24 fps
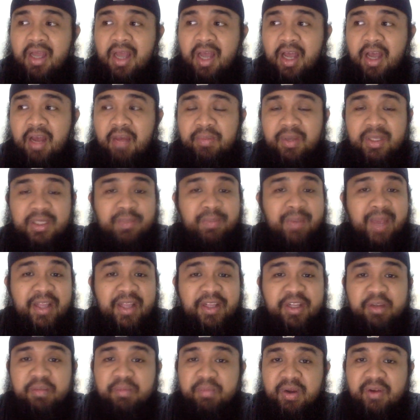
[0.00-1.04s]
Plus,
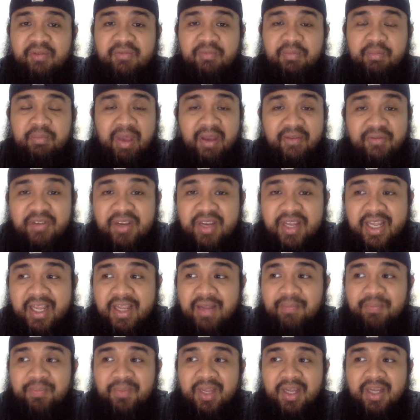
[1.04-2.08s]
Patrick
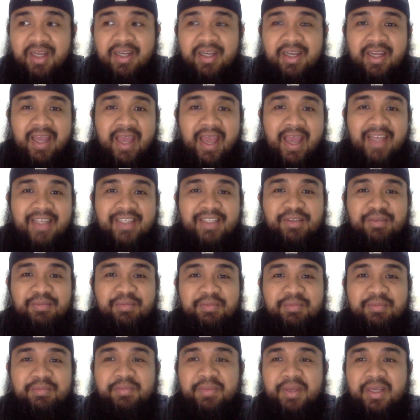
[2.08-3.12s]
Beverley has
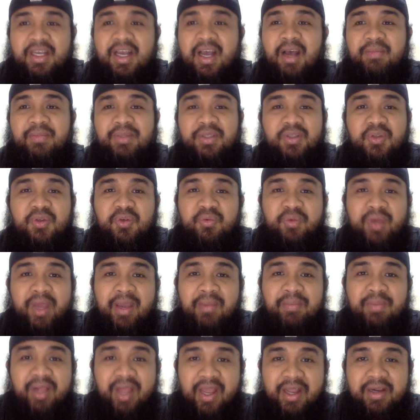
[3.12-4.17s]
become a
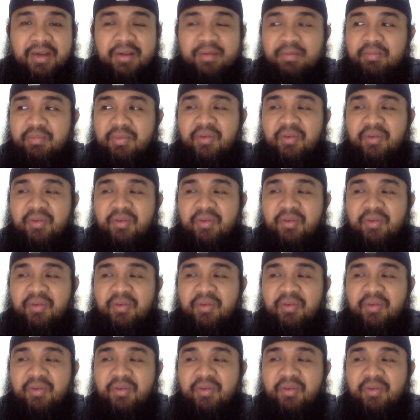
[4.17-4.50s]
2-way player.